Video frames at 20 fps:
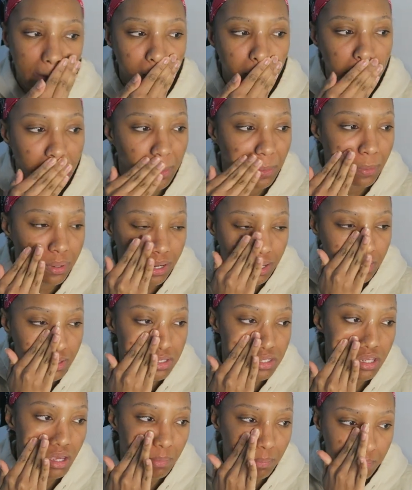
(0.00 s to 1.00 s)
you know, when I
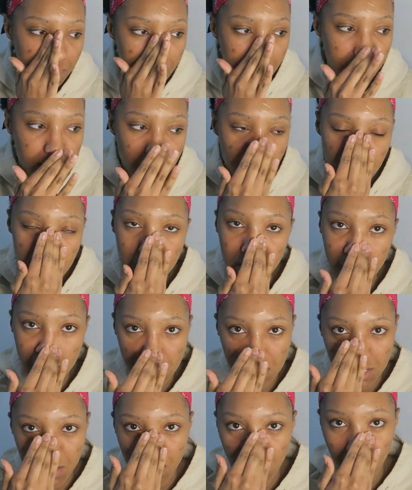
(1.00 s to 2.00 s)
used to apply just
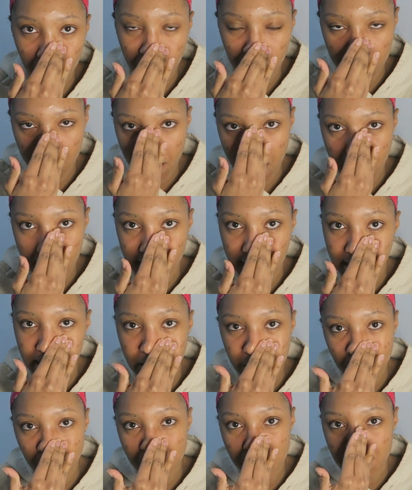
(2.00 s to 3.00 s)
concealer under my
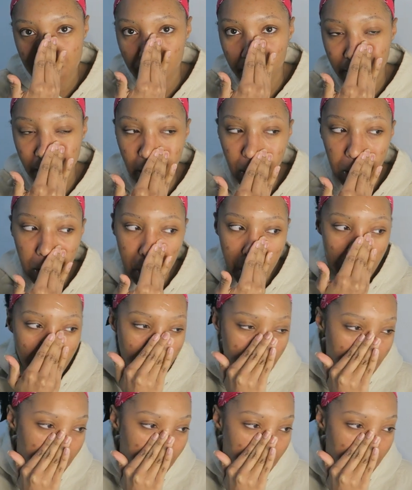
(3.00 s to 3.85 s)
eyes with some powder,